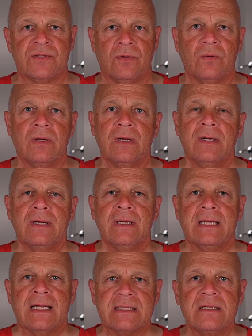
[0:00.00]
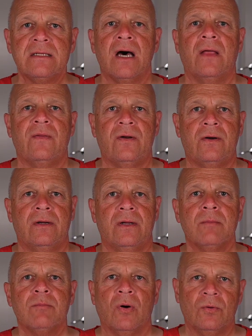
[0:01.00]
So that's another
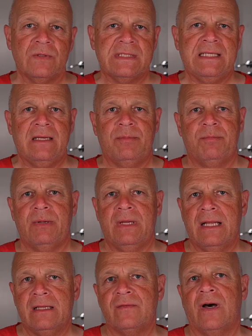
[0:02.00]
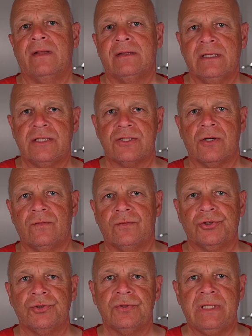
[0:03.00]
bonus tip and advantage of
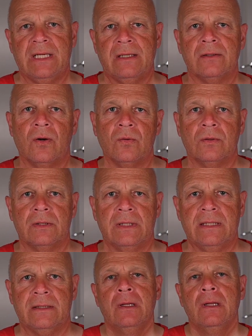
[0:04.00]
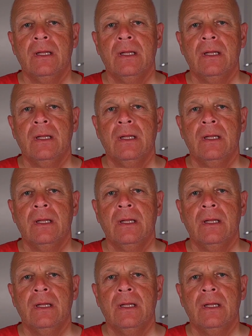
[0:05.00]
shooting locally.